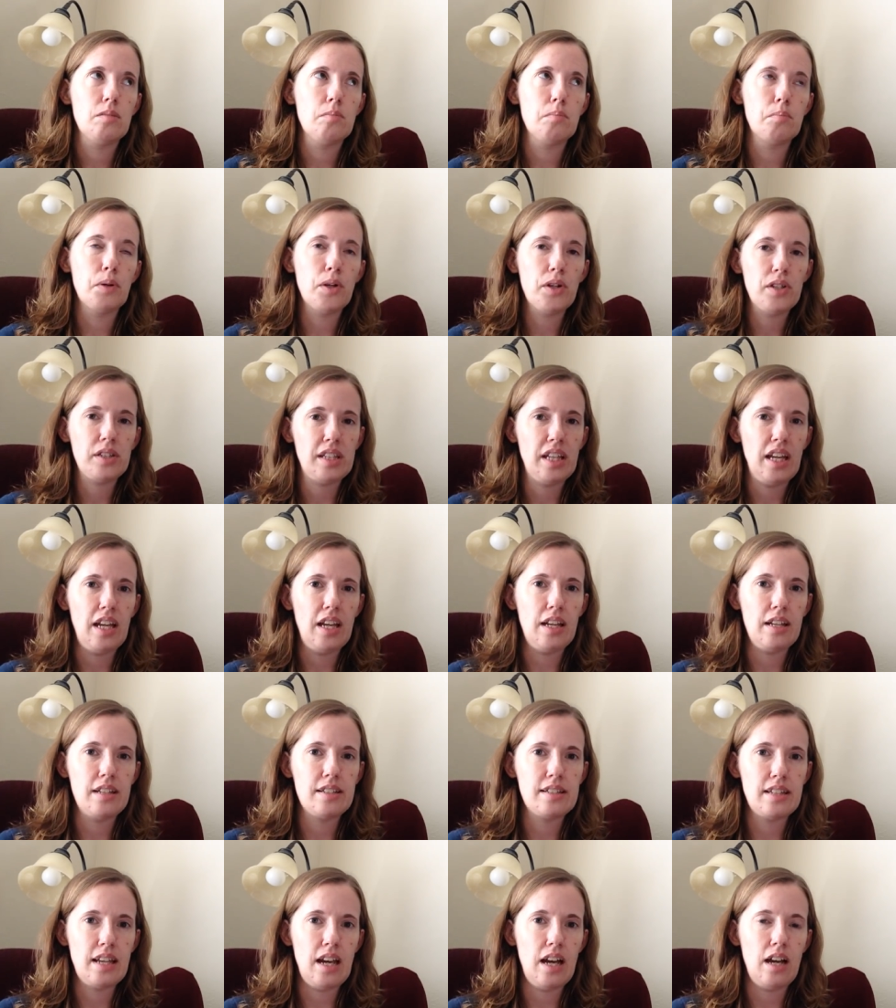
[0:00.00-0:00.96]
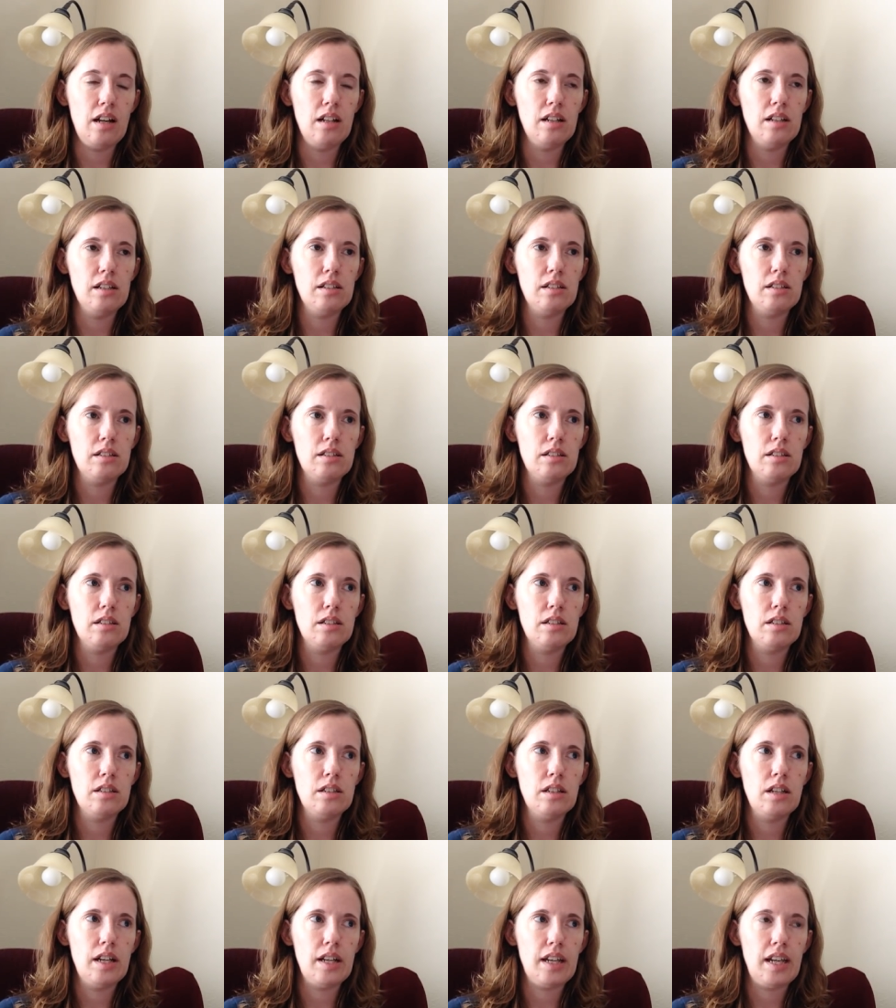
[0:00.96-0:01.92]
birthday SAL.
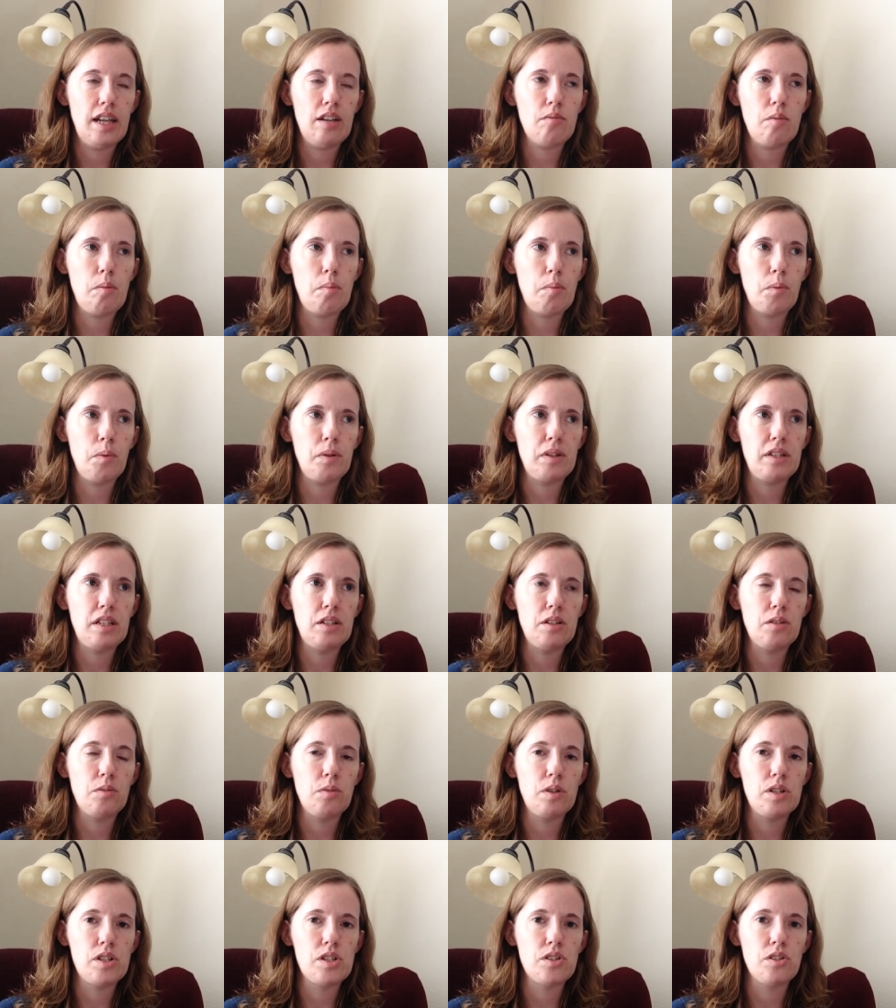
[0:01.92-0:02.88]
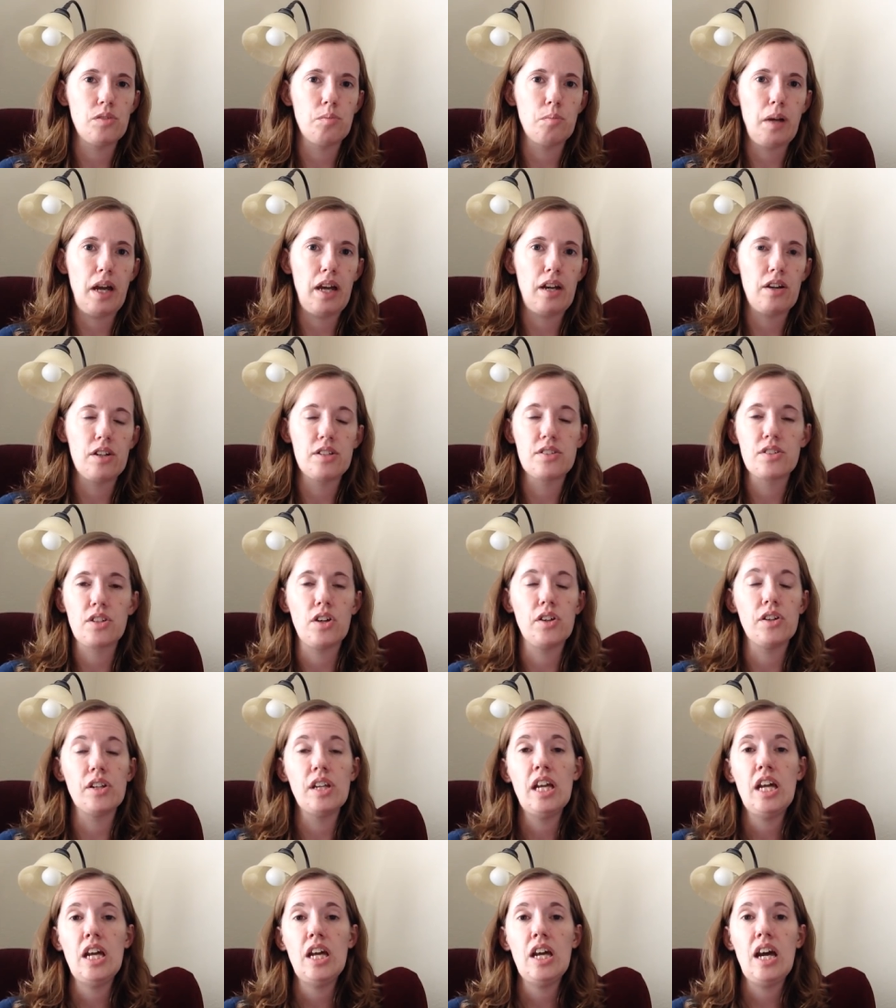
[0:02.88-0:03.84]
I can't remember what the original pattern is
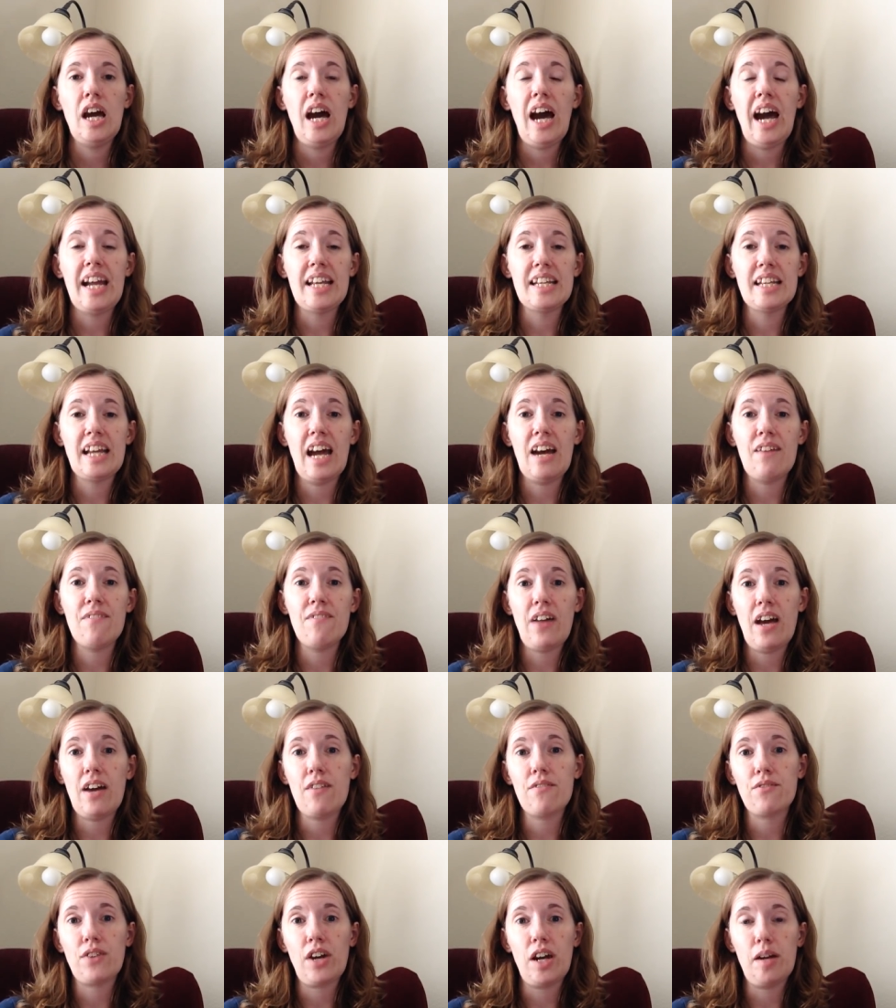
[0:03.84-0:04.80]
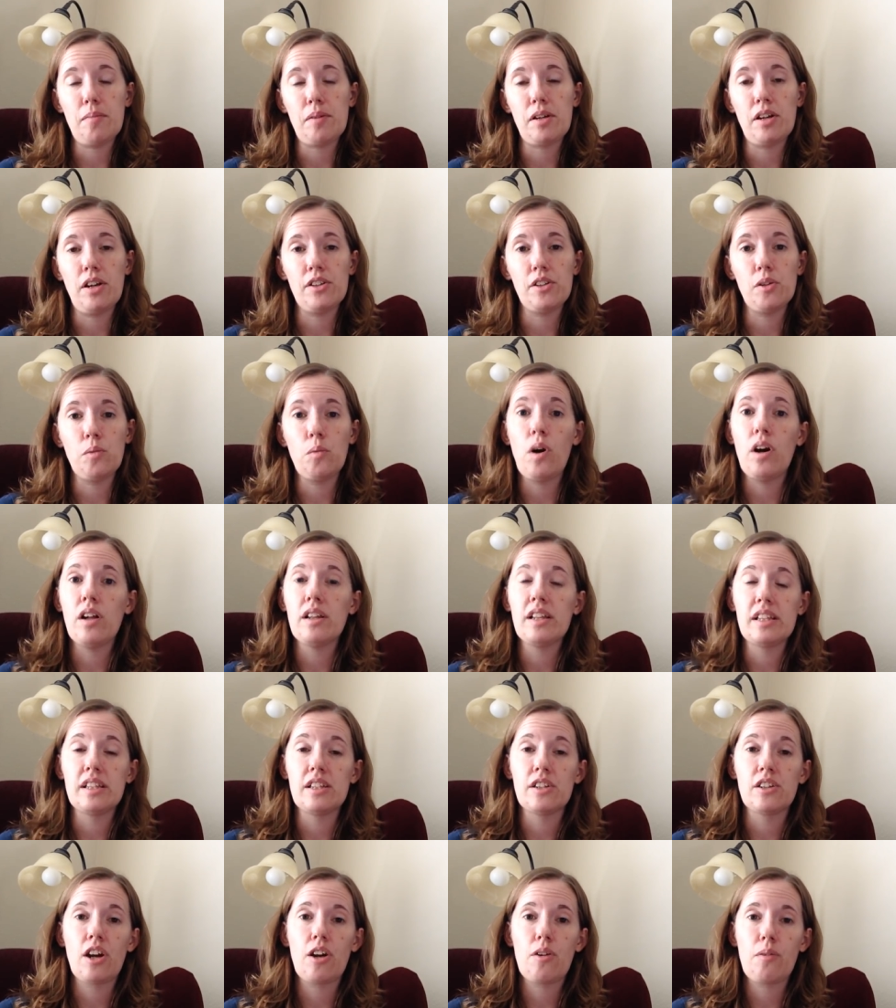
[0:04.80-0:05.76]
called I have that framed and on the wall in
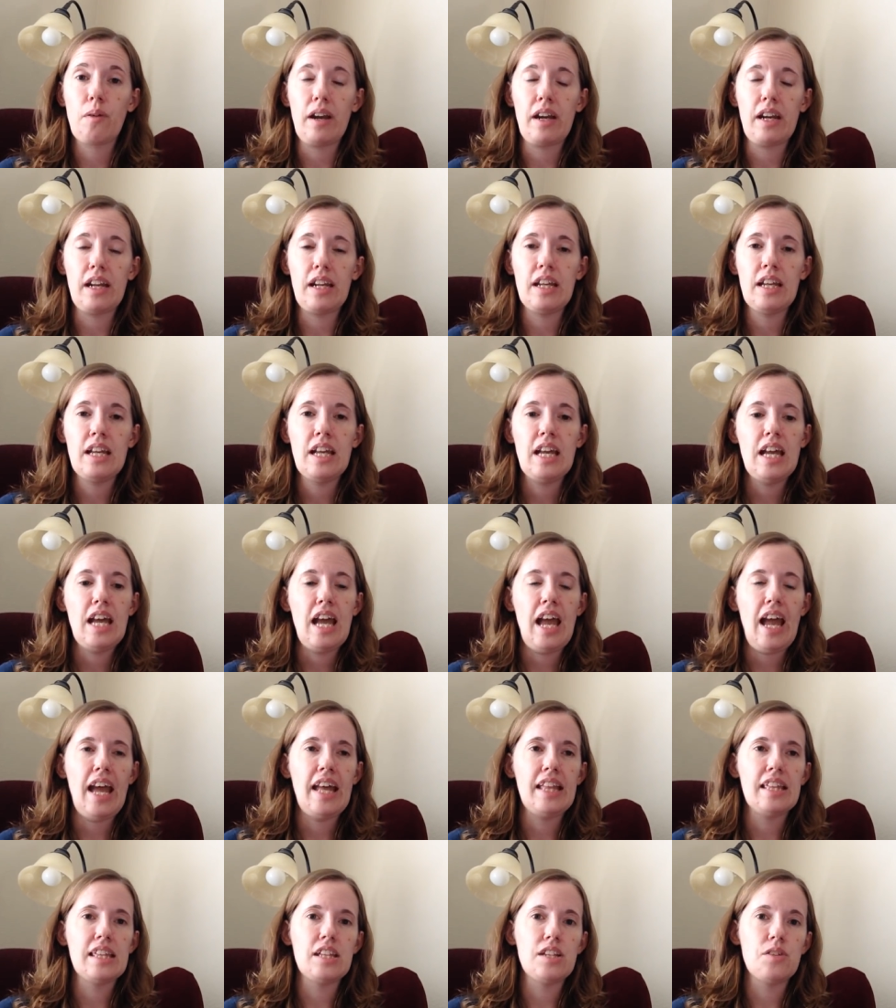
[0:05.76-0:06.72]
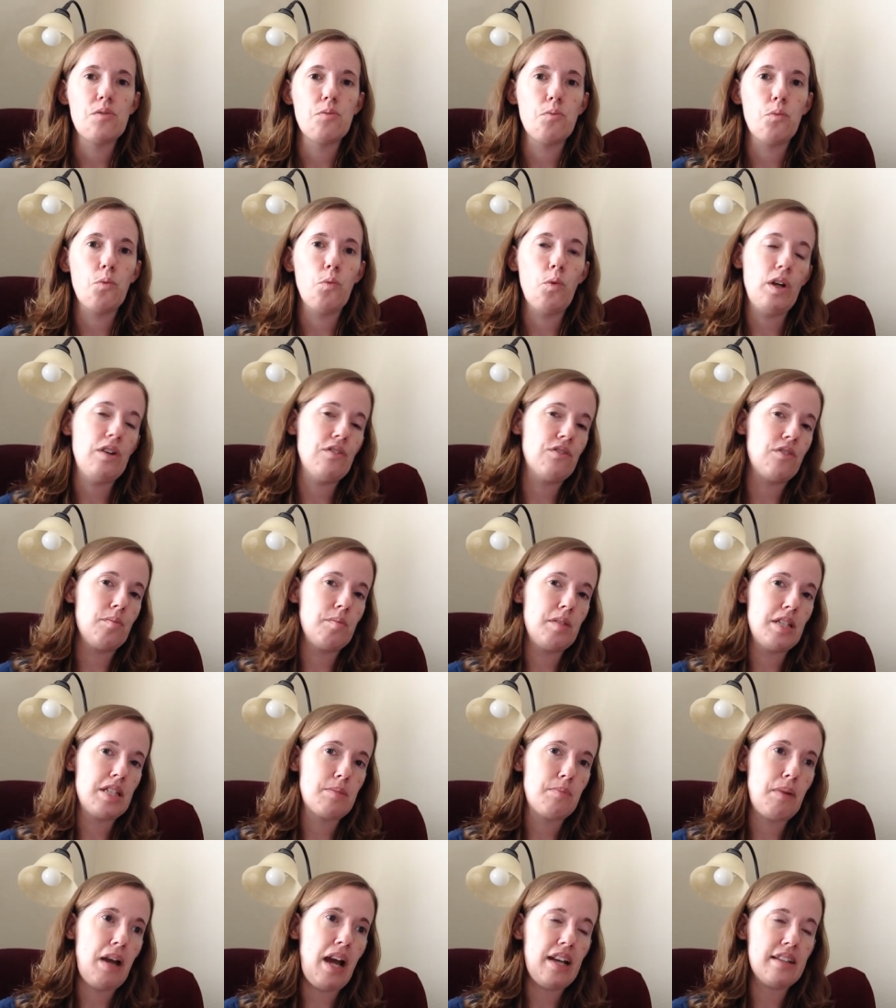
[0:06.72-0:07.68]
there already. And the one from
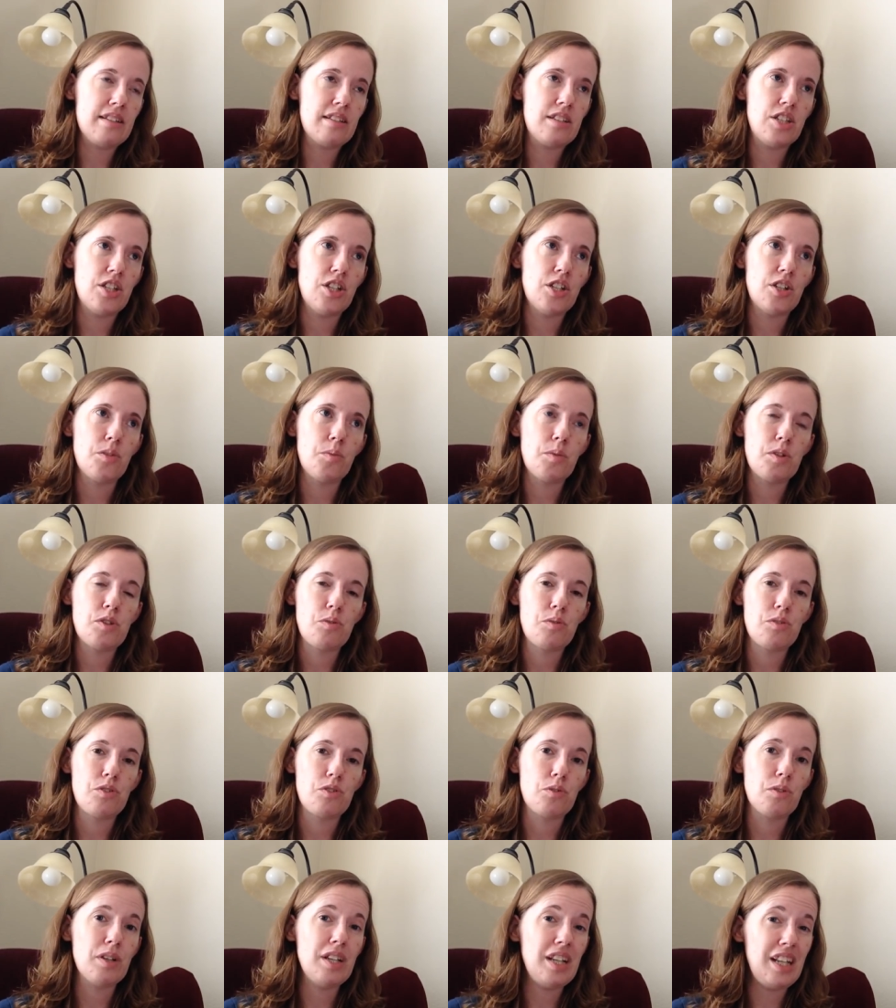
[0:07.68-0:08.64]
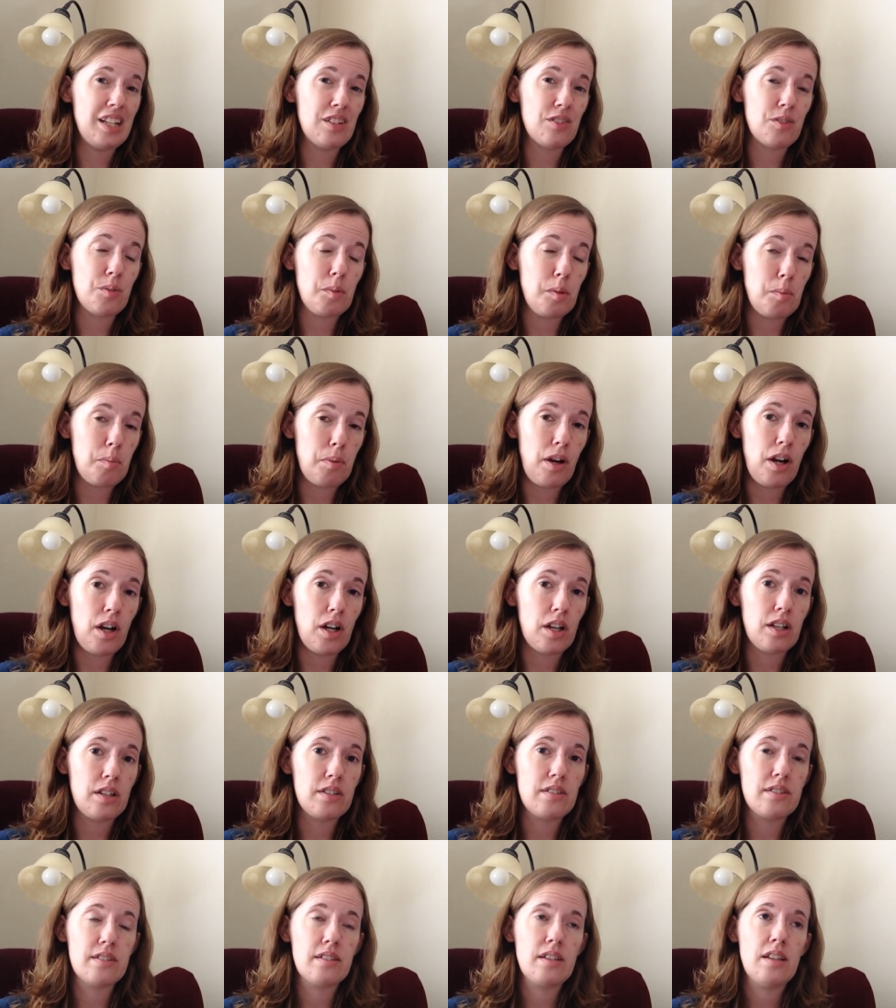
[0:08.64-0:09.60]
this past year, which was Greetings from the
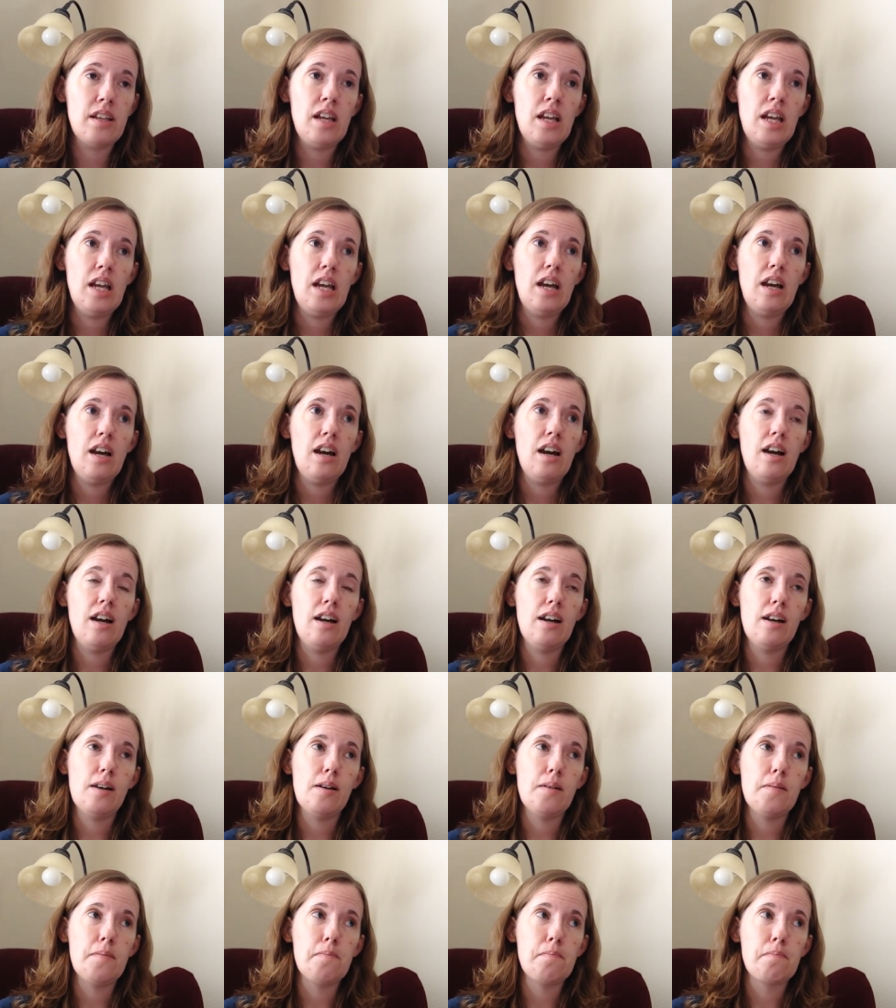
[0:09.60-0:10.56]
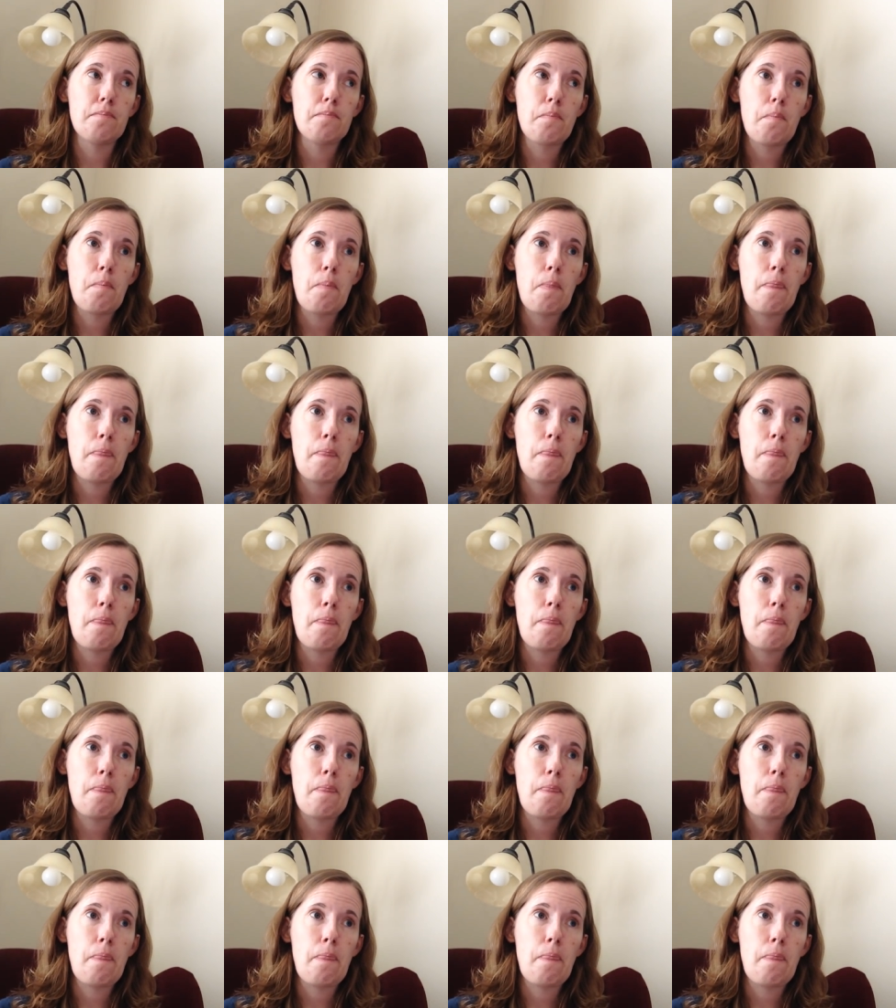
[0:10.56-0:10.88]
Parks, um,